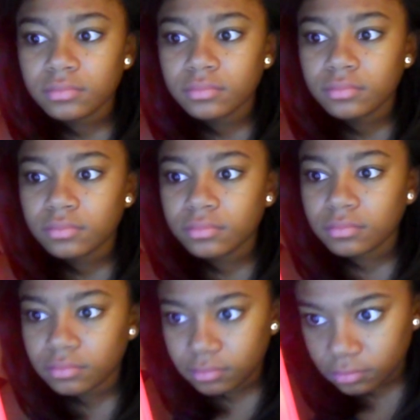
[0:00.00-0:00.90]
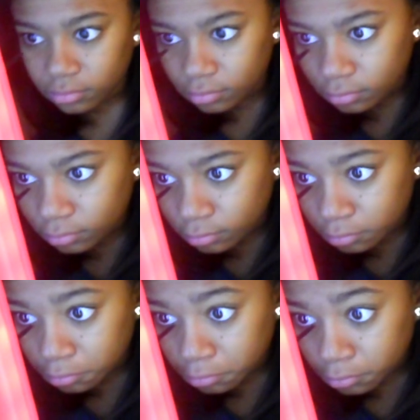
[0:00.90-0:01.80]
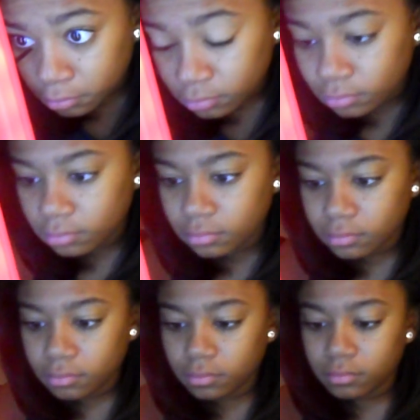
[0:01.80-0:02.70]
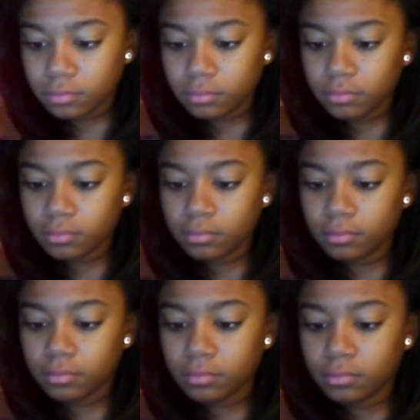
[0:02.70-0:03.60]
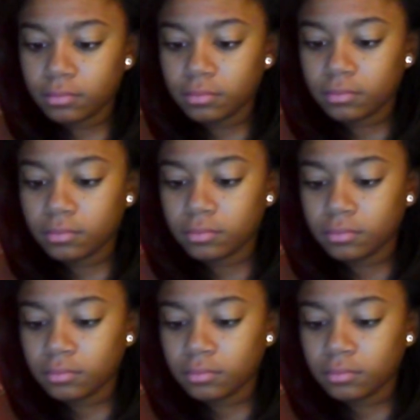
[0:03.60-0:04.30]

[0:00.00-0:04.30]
[no speech]